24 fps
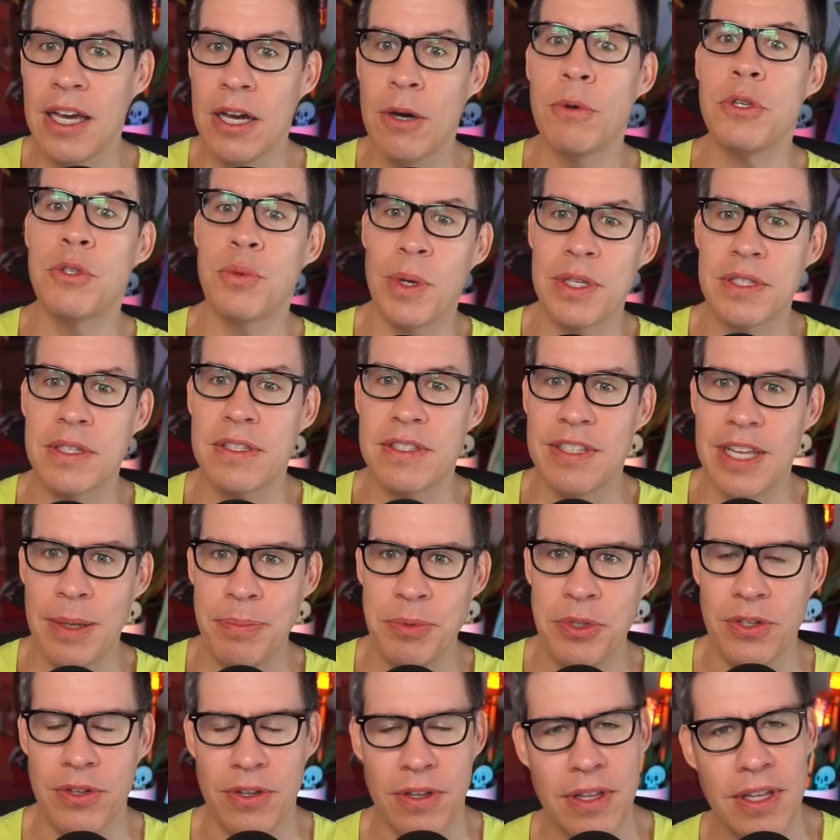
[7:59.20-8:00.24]
which was
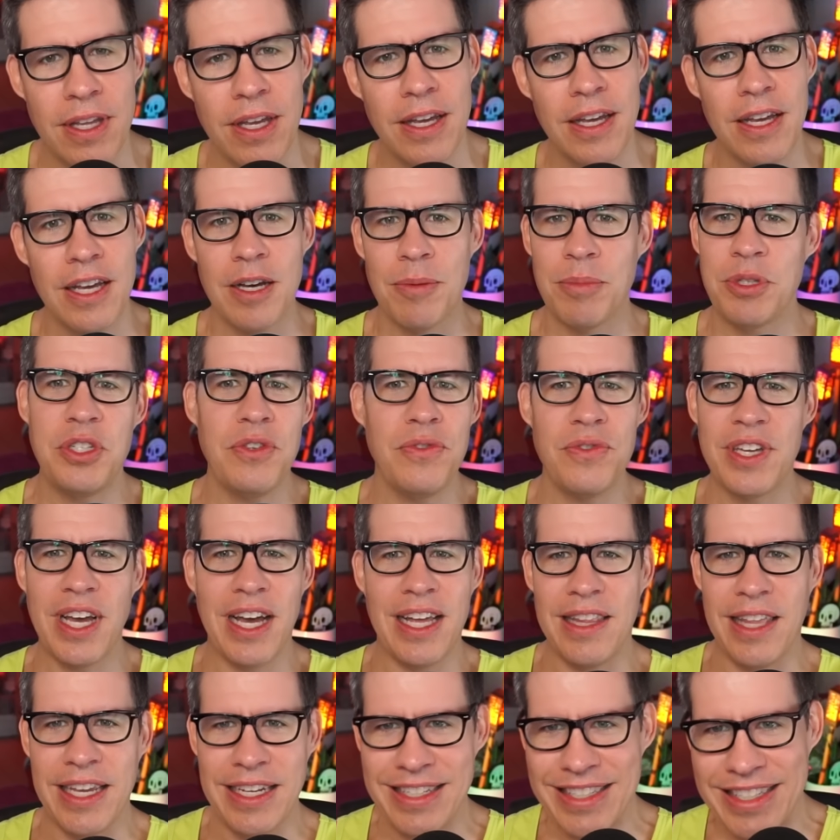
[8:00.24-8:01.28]
exceptional. But you've
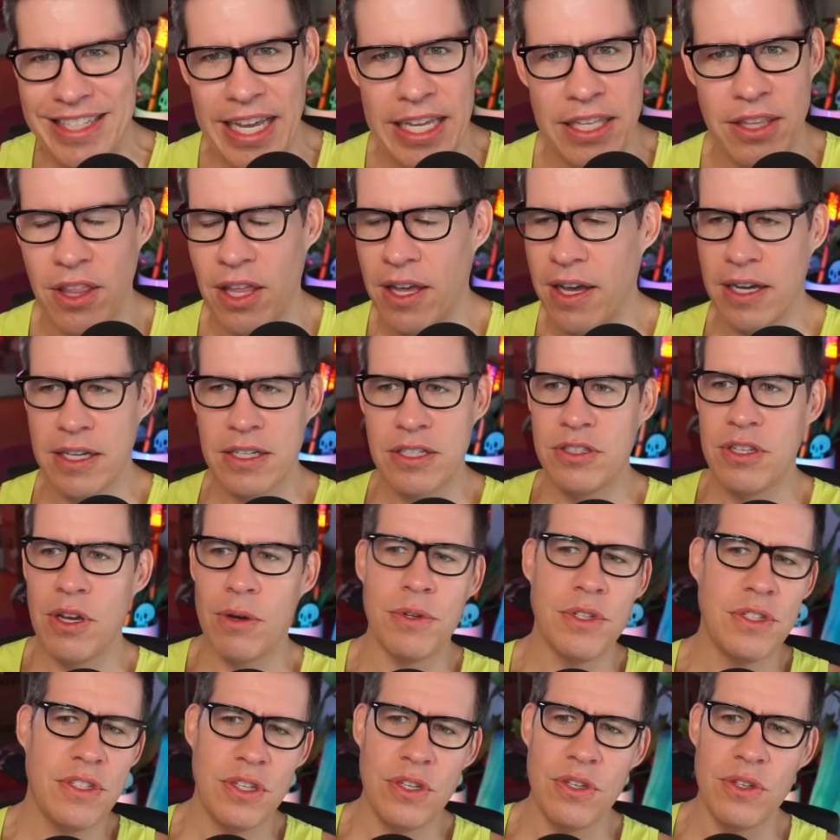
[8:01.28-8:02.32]
got like Deadlock,
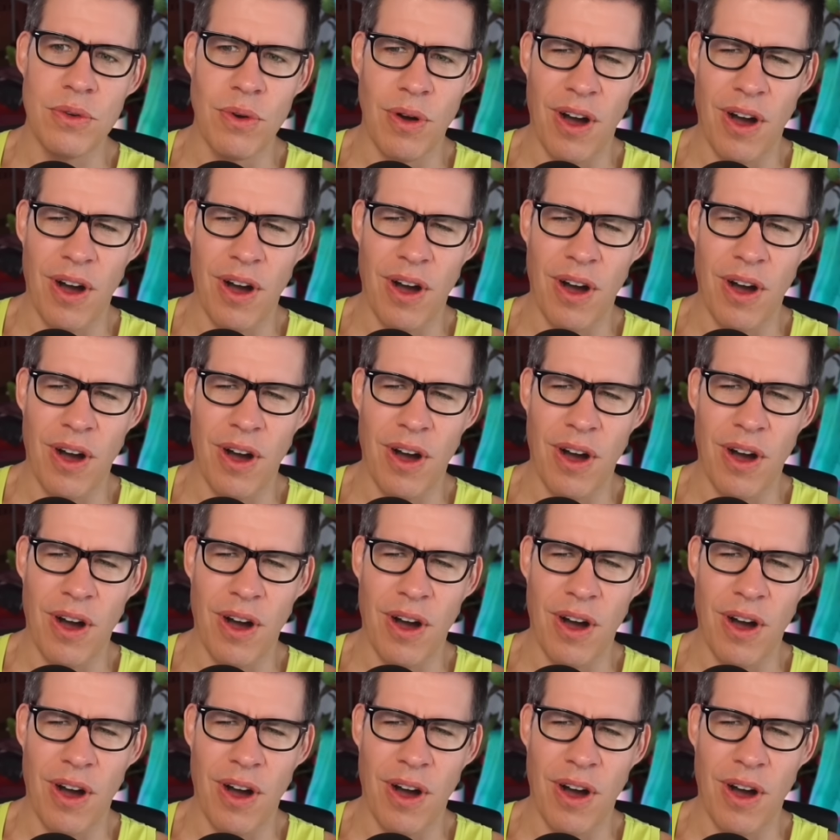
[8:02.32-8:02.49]
Dota 2,